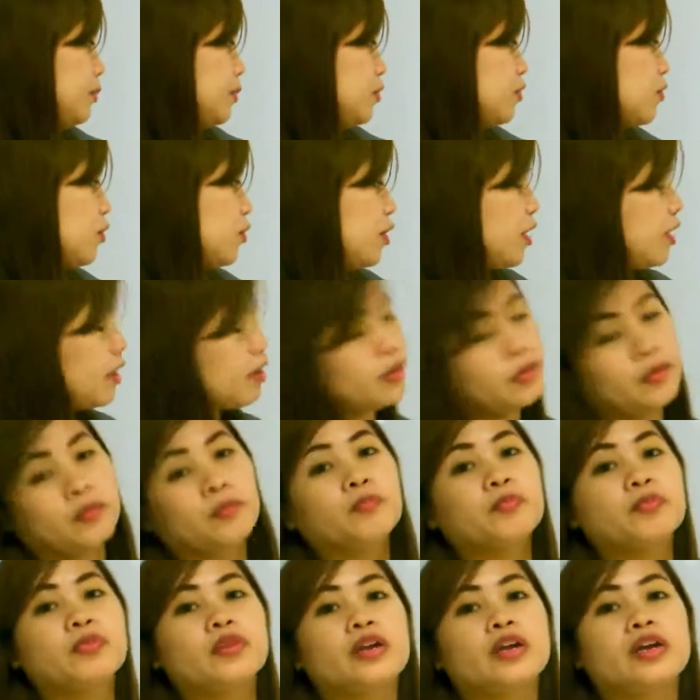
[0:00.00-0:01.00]
So
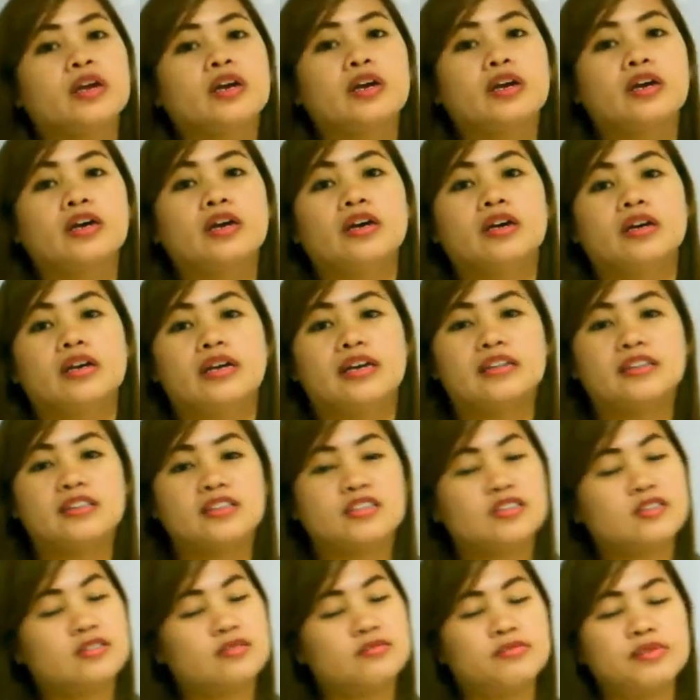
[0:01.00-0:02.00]
here, it
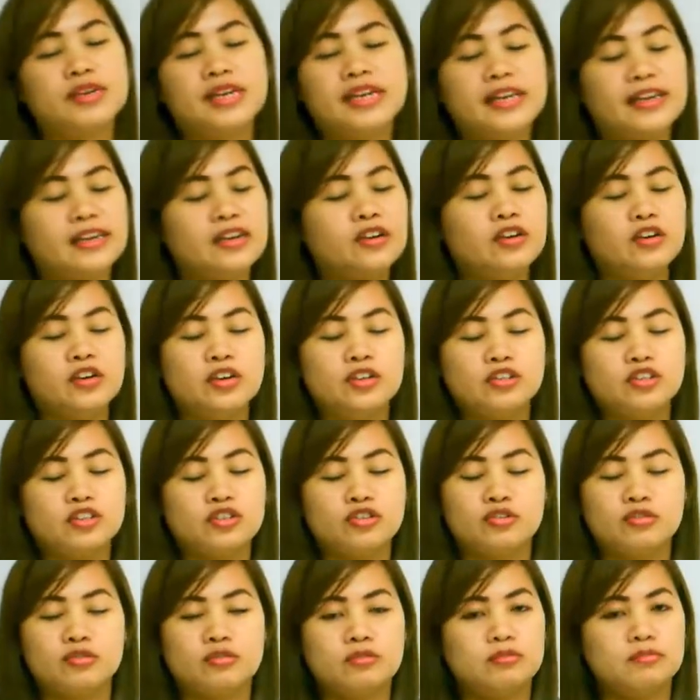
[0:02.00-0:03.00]
is really good
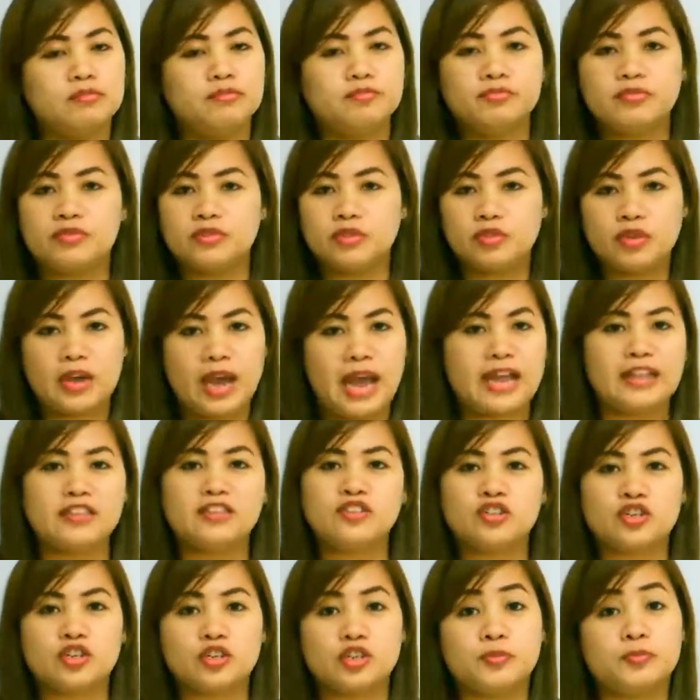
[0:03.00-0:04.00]
to
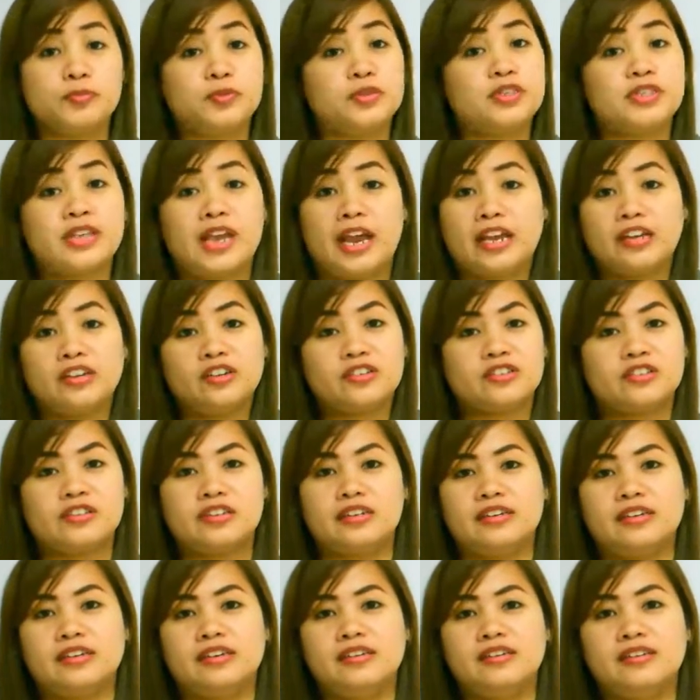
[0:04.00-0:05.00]
answer
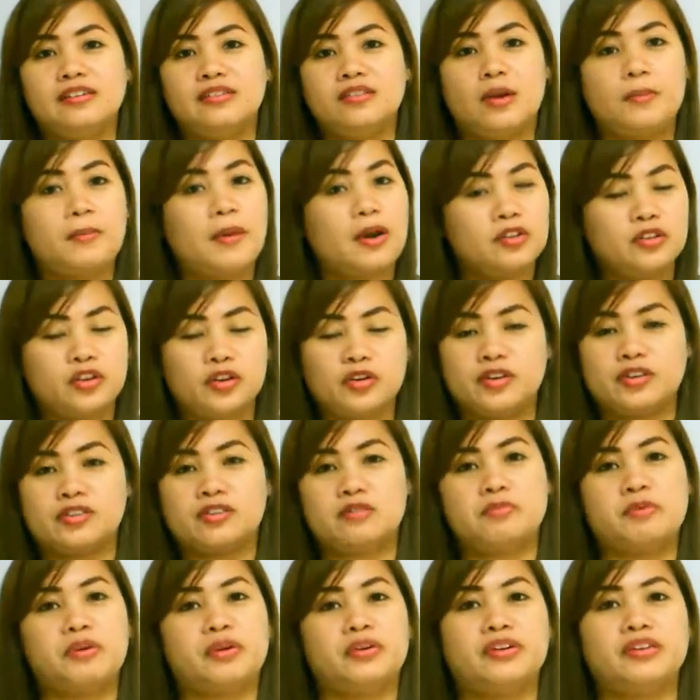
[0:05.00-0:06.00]
spontaneously about your
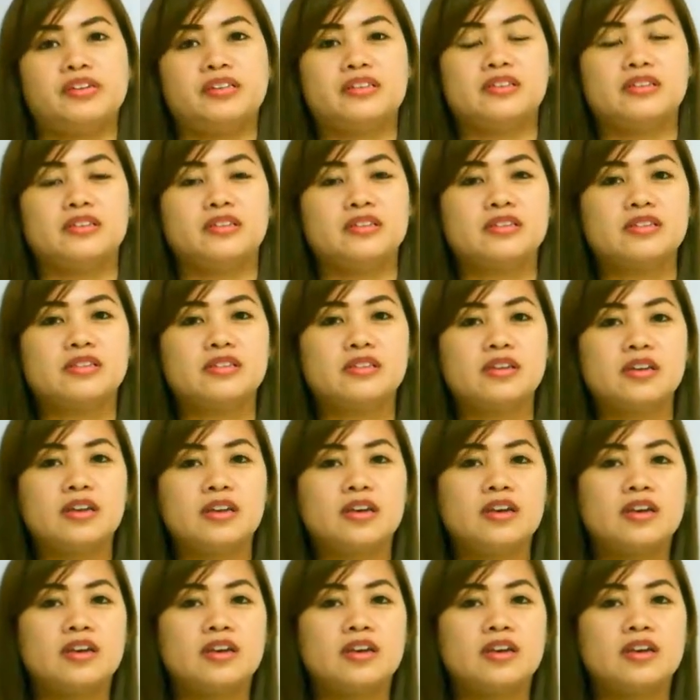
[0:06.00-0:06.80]
experiences.